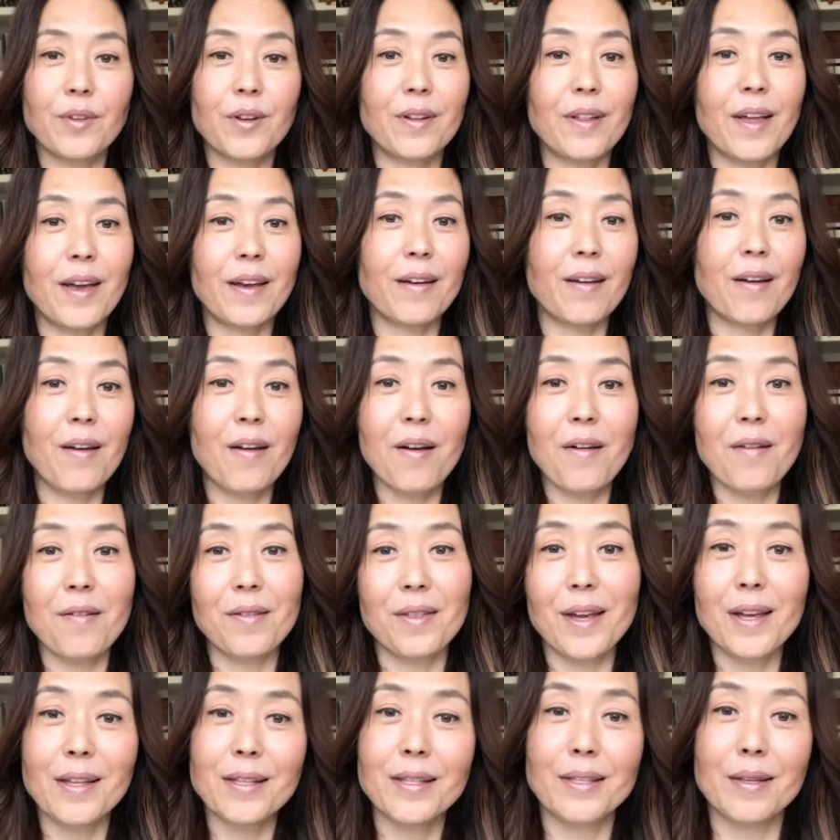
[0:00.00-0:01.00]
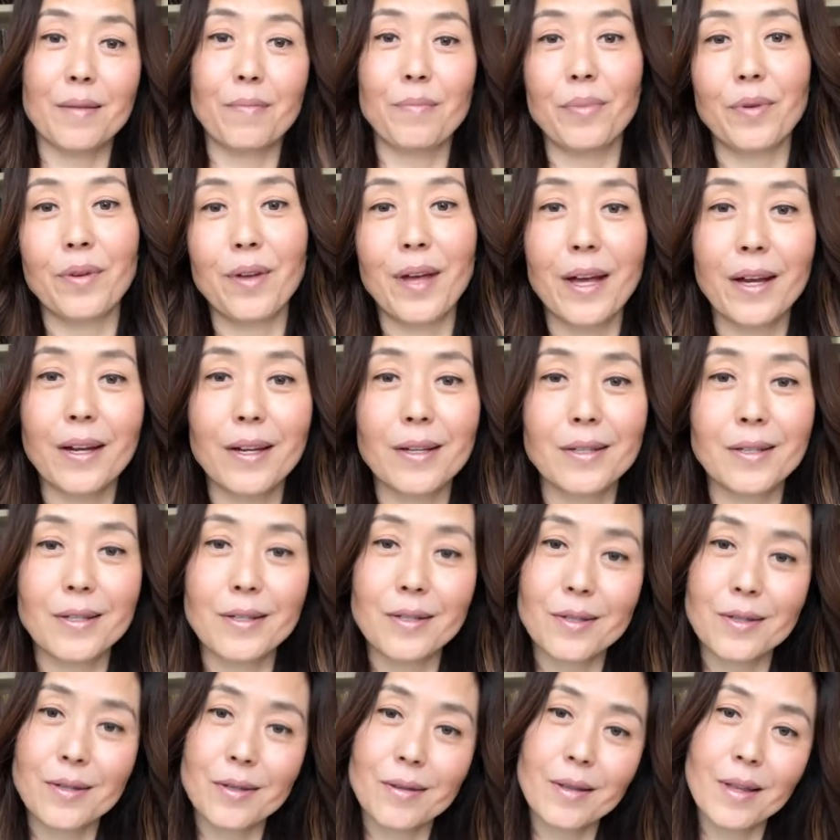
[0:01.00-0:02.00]
You're like, oh, that's simple. I could
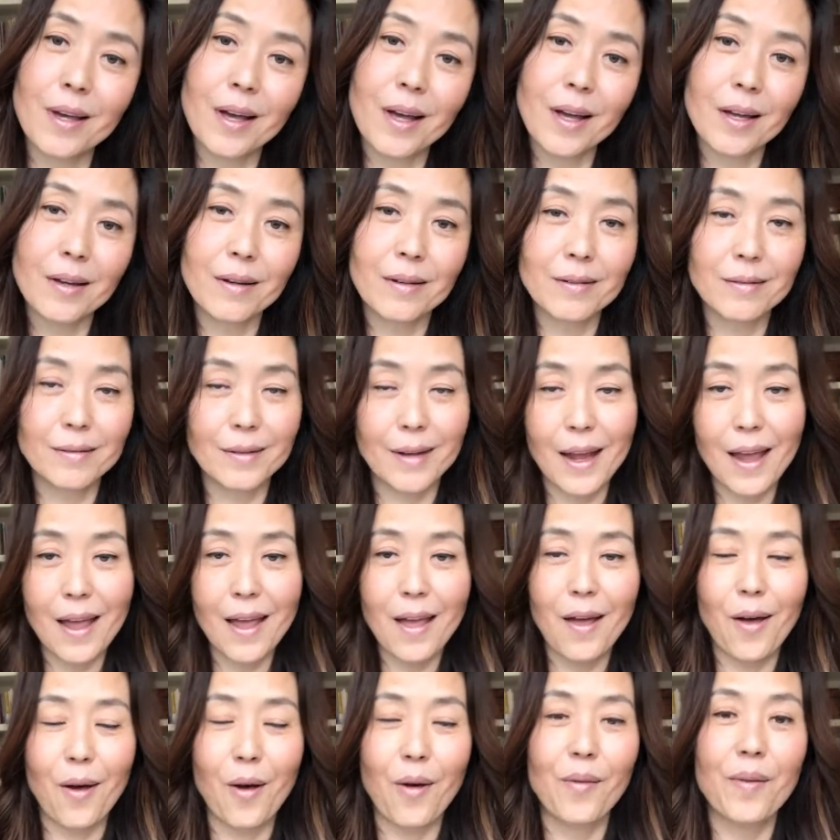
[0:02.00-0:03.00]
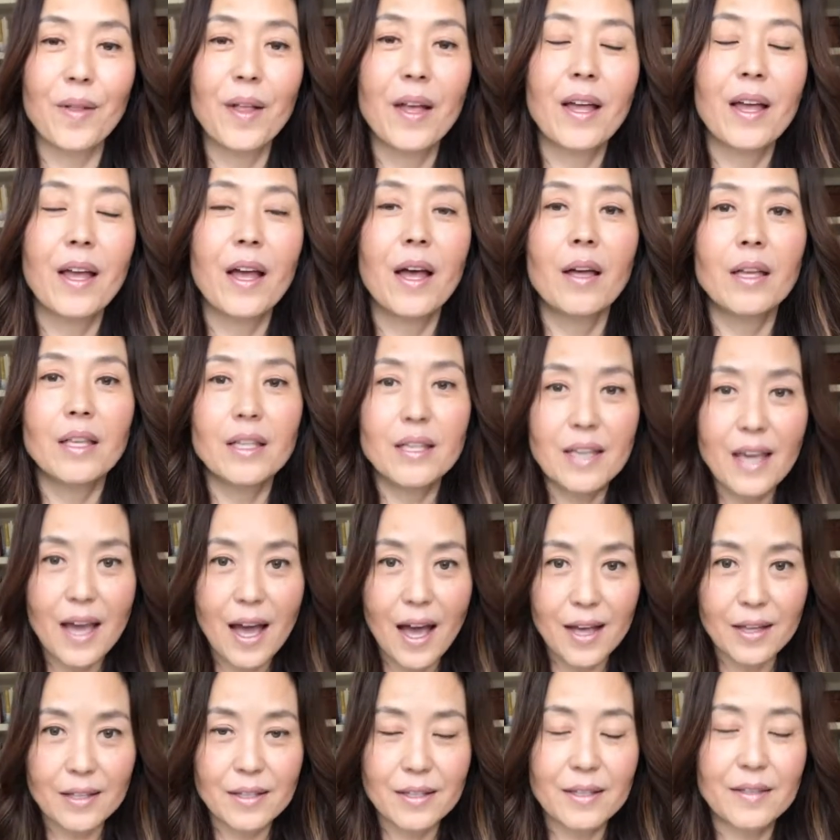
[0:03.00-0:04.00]
just do that now.
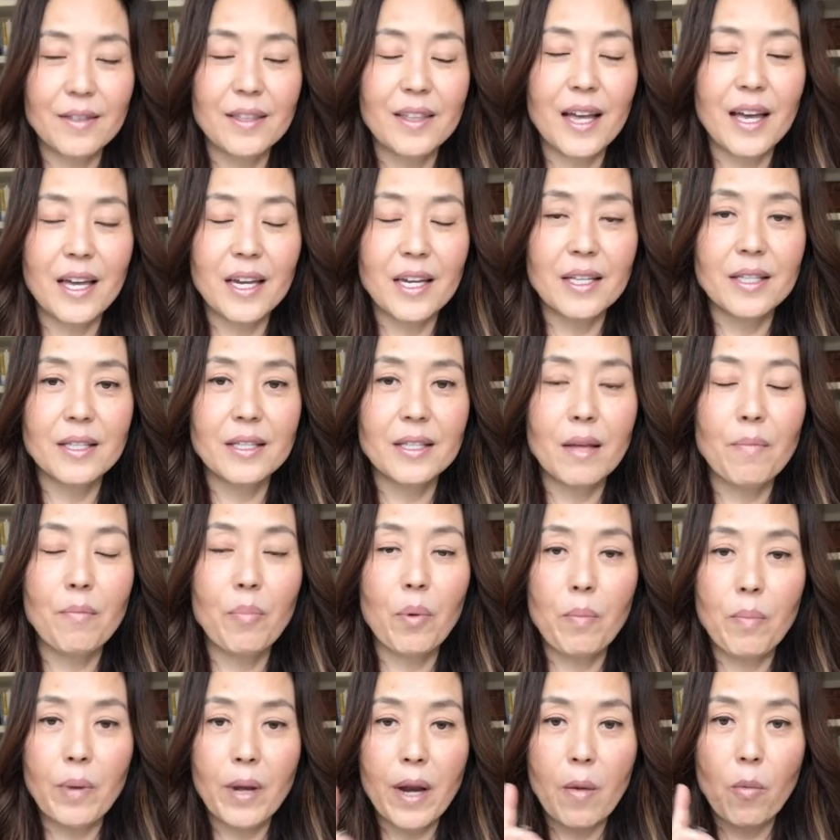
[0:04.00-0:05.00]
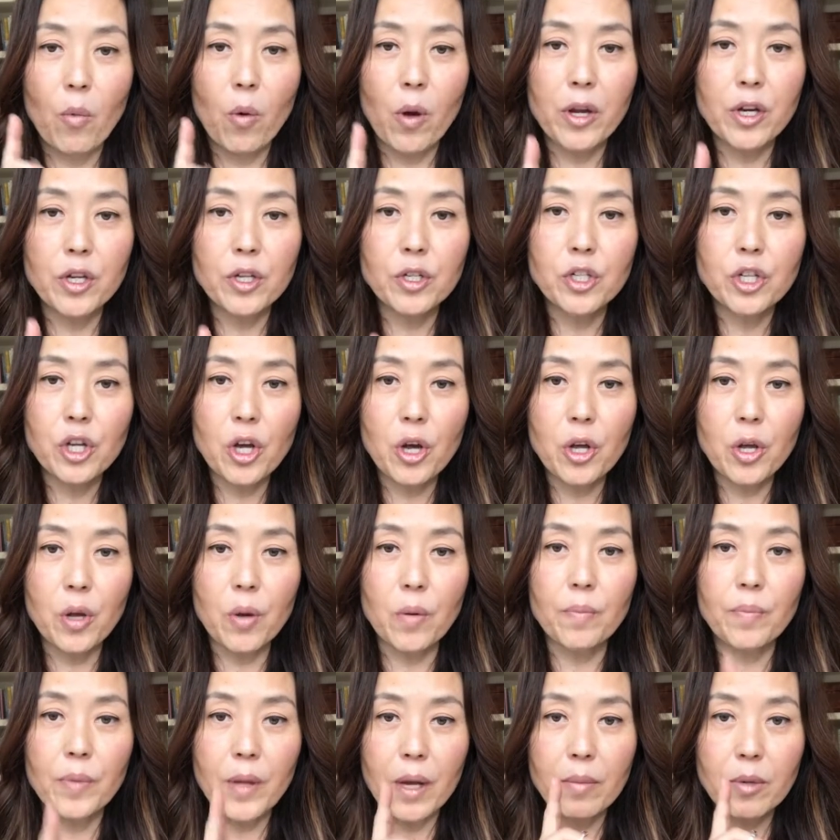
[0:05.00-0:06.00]
Yes, that is simple, but I want to show
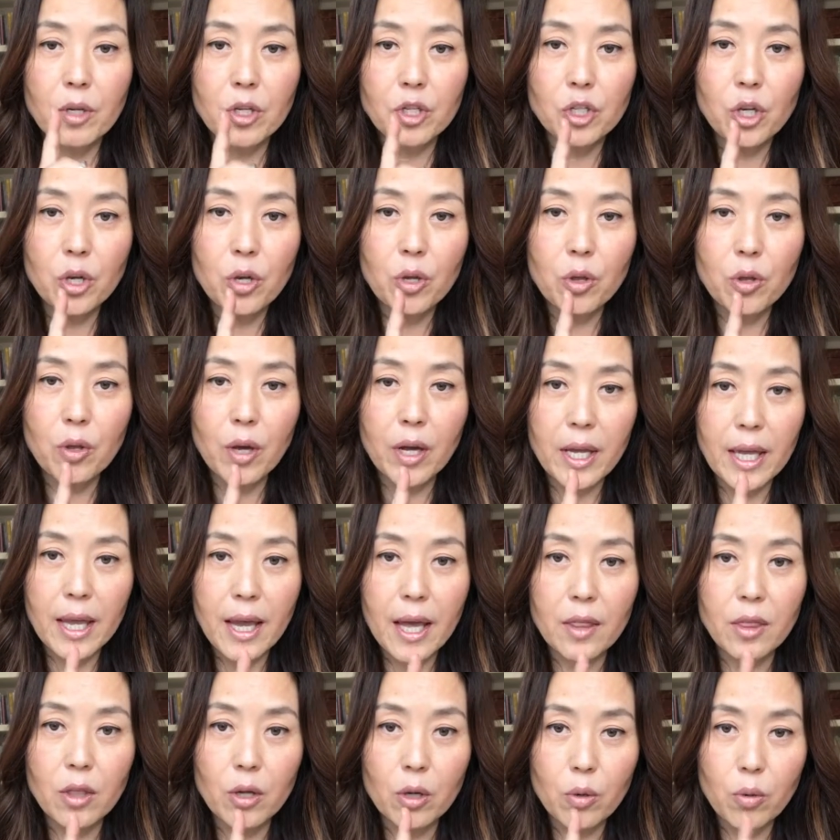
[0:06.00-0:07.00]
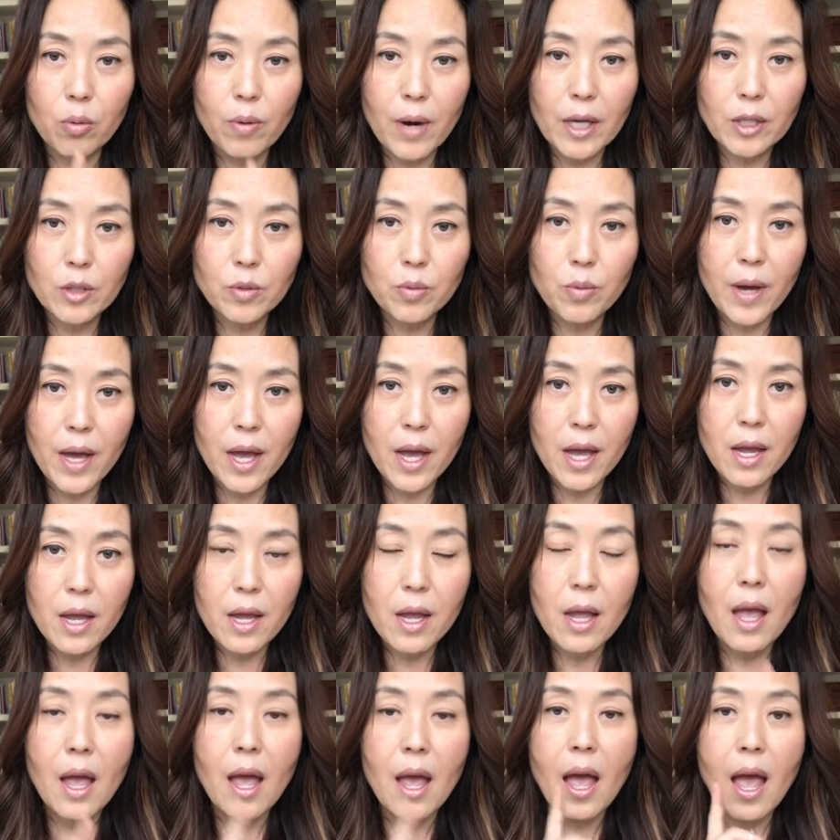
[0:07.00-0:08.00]
you. I'm going to show you, again, the correct way
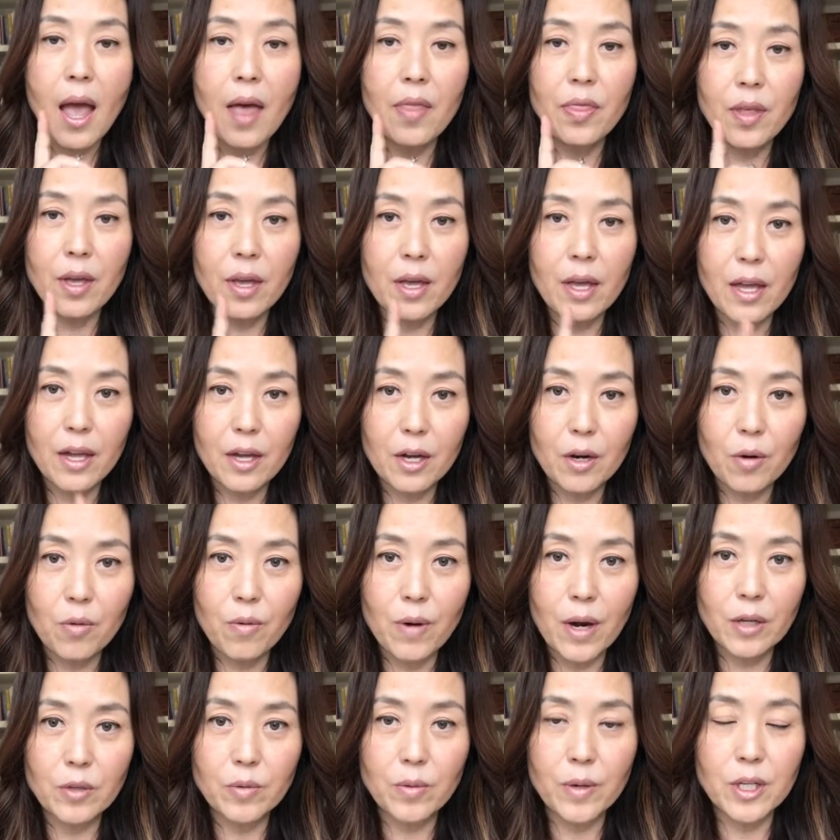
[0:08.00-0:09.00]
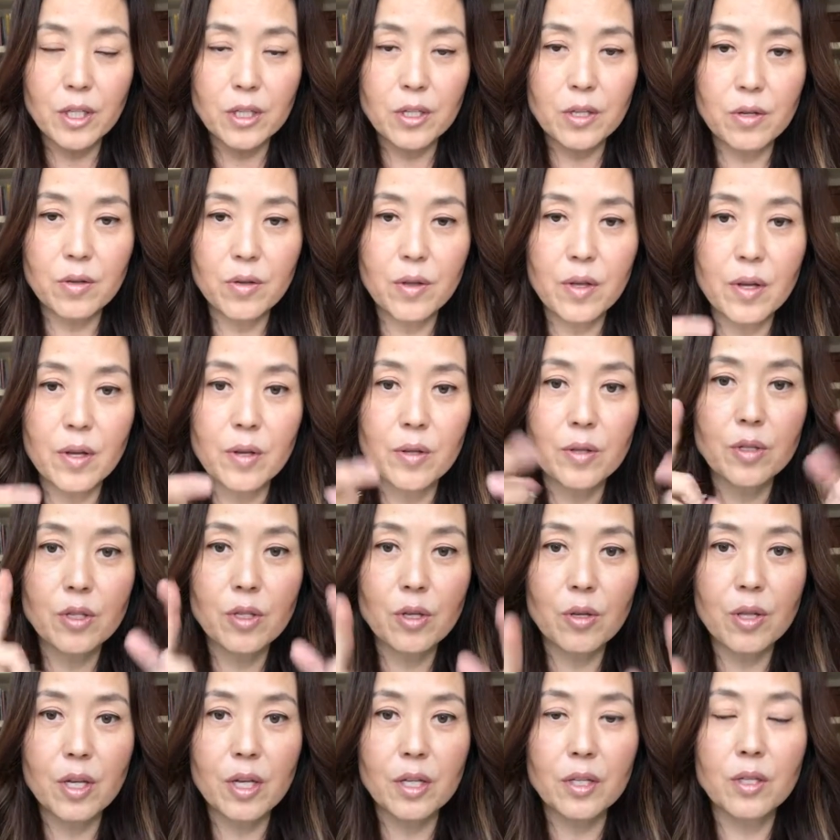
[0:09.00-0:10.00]
and the incorrect way to do, the,
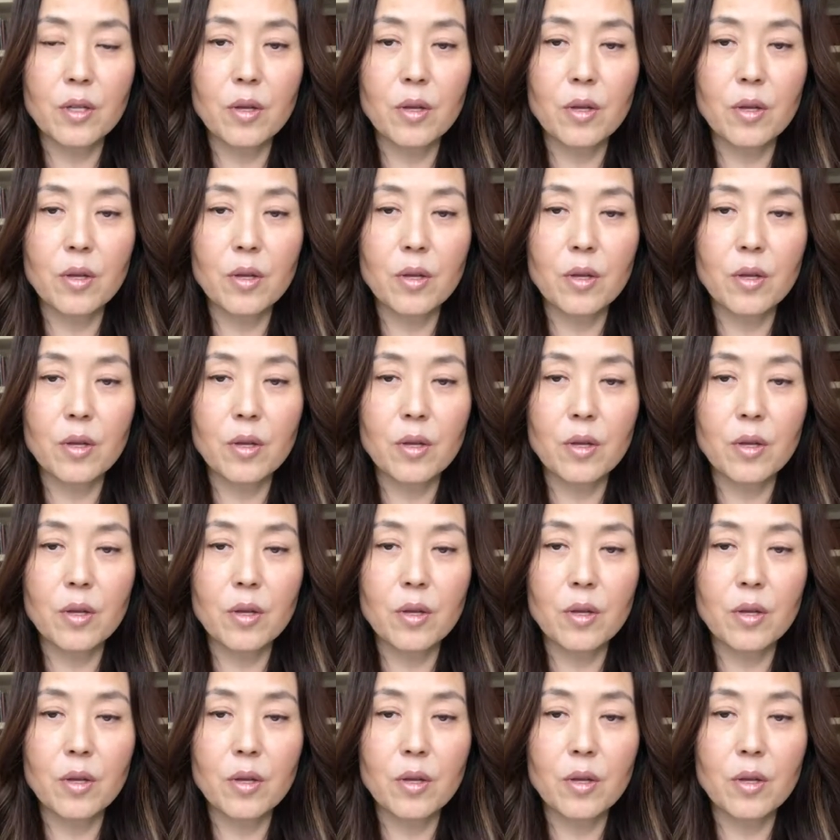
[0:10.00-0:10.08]
do this.